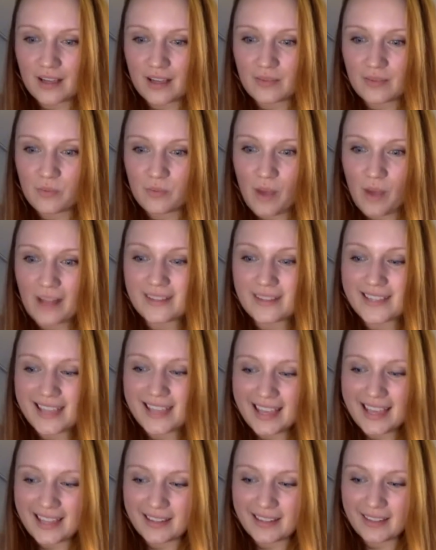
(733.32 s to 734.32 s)
went
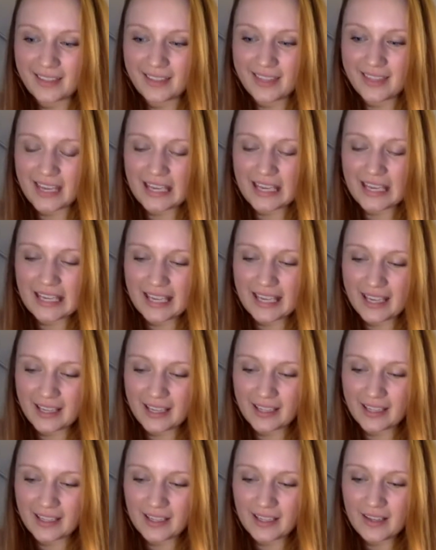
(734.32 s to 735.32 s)
in
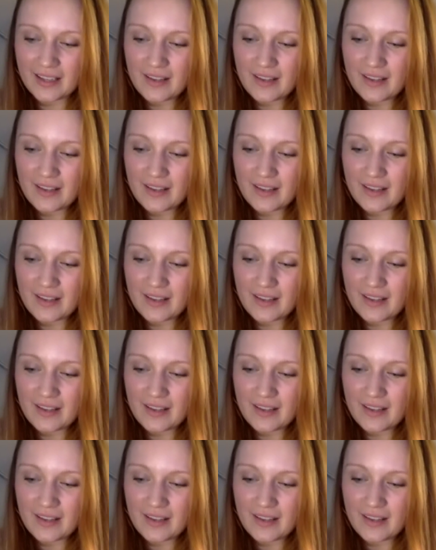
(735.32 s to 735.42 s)
thinking